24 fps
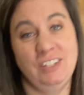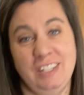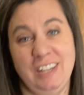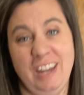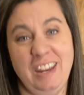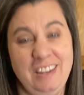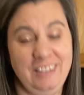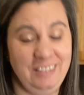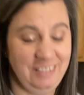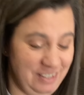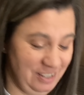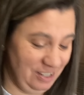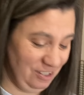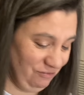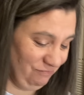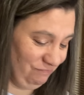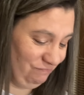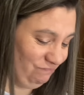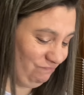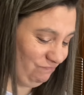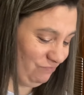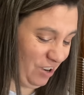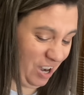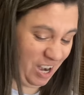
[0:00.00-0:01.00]
have to taste
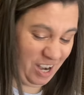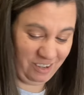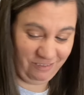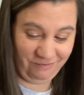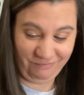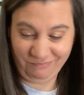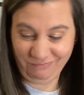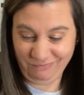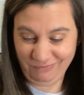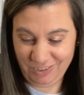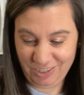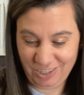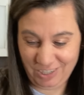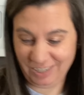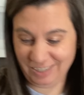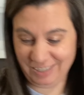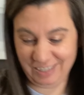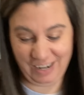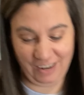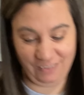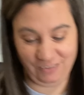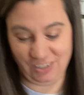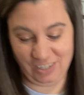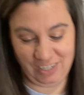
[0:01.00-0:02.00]
it. Right. She
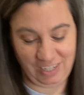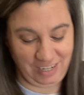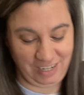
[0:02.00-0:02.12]
doesn't have to